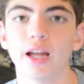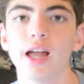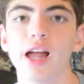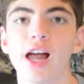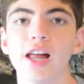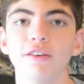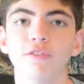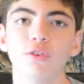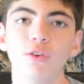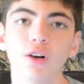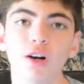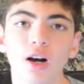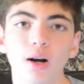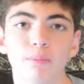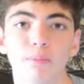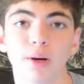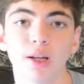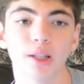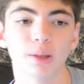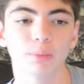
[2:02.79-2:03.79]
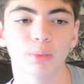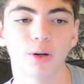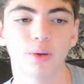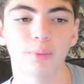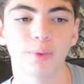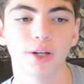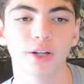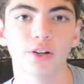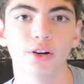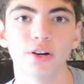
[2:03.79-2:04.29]
And for our motherboard,
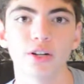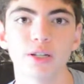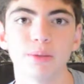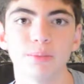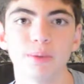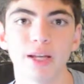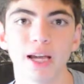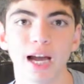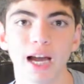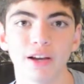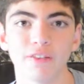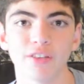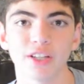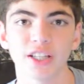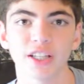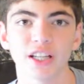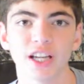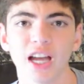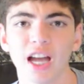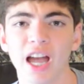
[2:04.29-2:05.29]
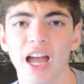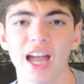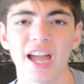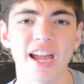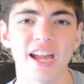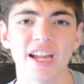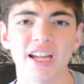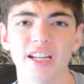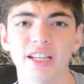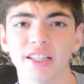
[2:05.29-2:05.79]
we're going to be having
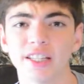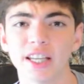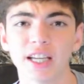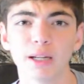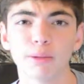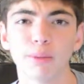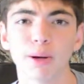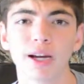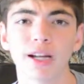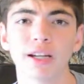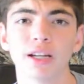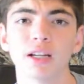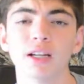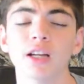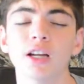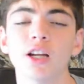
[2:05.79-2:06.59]
a Gigabyte